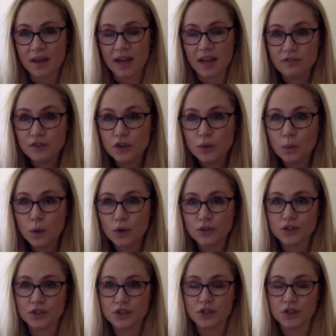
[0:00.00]
If you
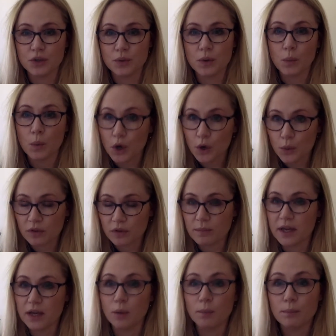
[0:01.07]
want to work with
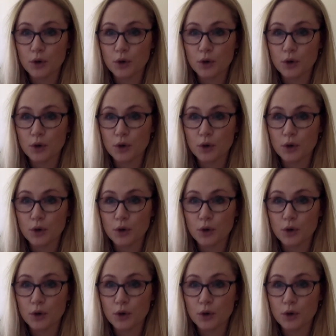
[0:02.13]
me on